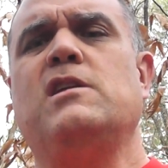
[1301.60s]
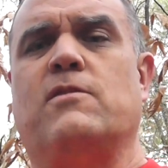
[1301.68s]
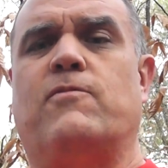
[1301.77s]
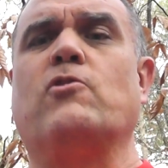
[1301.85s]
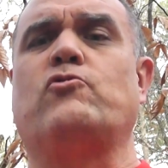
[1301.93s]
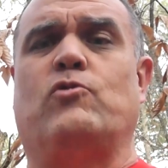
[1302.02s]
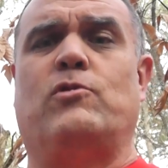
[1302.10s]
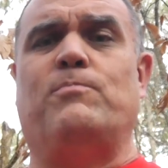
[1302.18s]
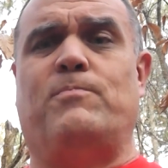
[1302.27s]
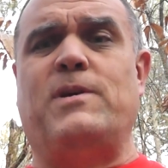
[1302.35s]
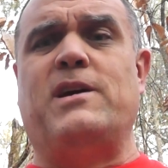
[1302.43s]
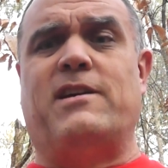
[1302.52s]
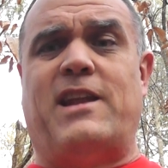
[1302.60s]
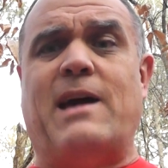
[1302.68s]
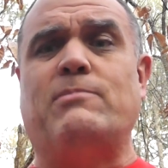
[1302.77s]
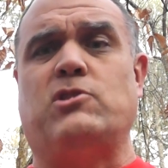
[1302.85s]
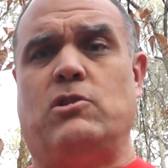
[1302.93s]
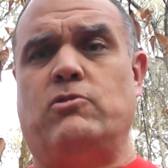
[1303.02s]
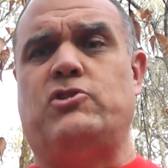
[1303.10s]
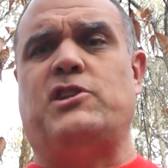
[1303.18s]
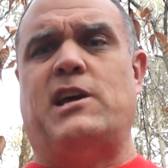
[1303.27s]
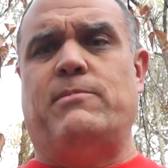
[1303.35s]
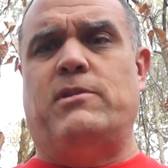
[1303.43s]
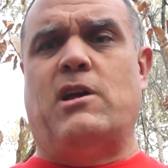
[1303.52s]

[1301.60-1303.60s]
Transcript: The first one being an absolute statement,